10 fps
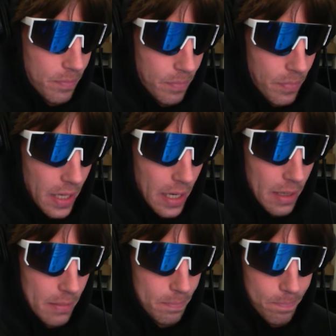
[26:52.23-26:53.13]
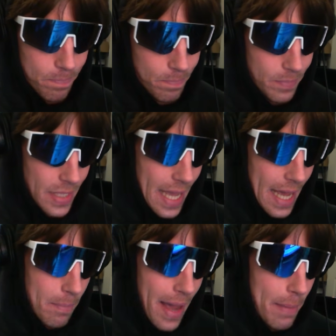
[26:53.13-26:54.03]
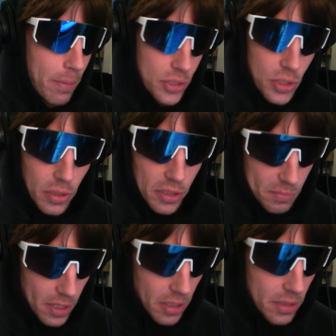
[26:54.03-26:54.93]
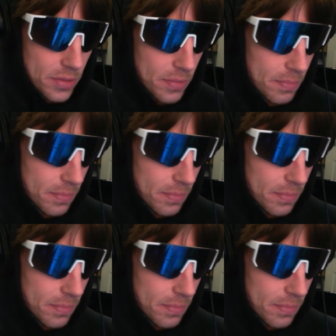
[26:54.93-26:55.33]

but yeah, my personal experience.